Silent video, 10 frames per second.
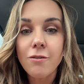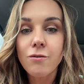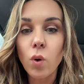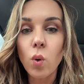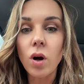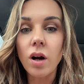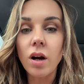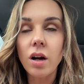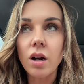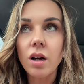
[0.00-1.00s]

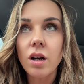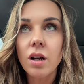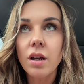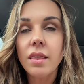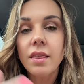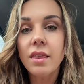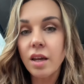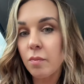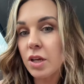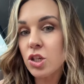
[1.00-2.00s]
for the
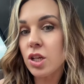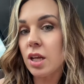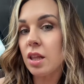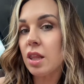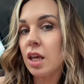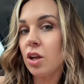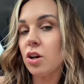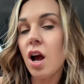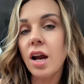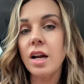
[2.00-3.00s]
commission that you're
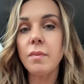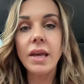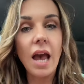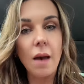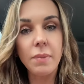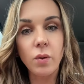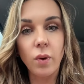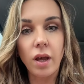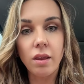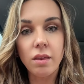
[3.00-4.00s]
not going to be happy
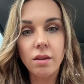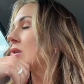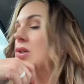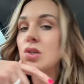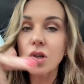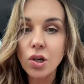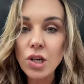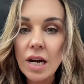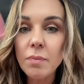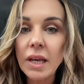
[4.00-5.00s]
with. So you're
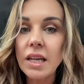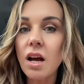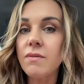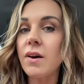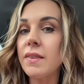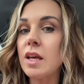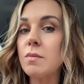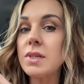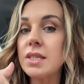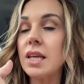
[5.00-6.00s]
trying to play it off on
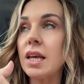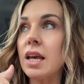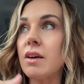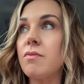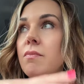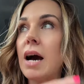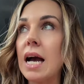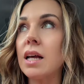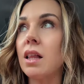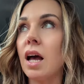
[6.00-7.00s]
them to see if
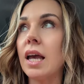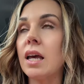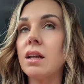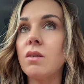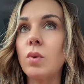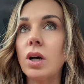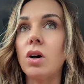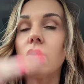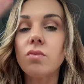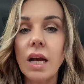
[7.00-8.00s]
my client
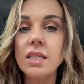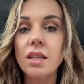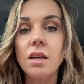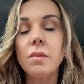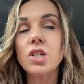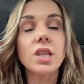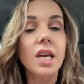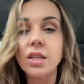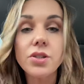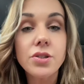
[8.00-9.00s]
will raise the commission.
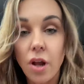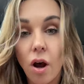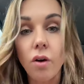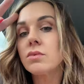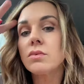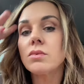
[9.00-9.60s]
The answer is no.